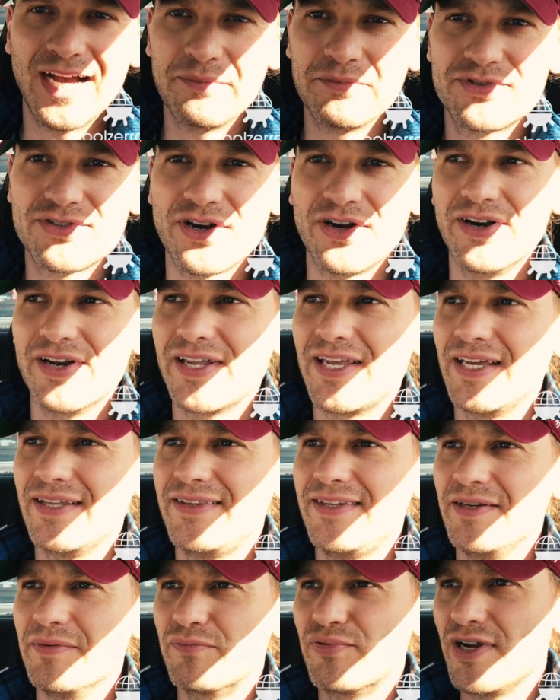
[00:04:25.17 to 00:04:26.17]
I'm starting to
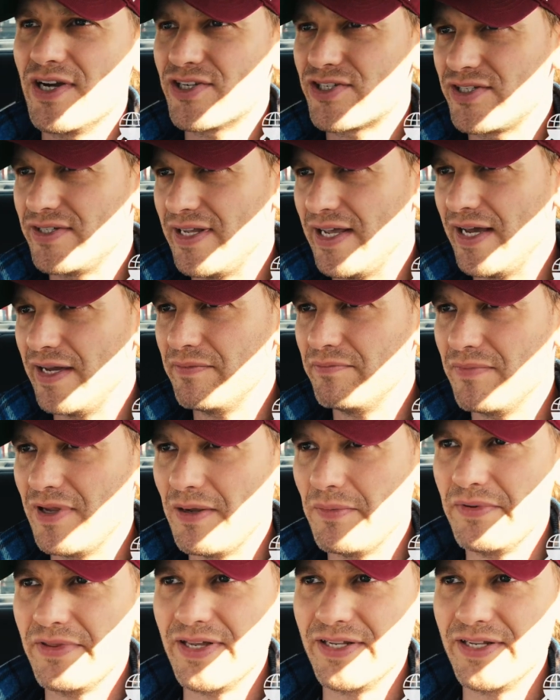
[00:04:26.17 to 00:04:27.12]
get the impression that maybe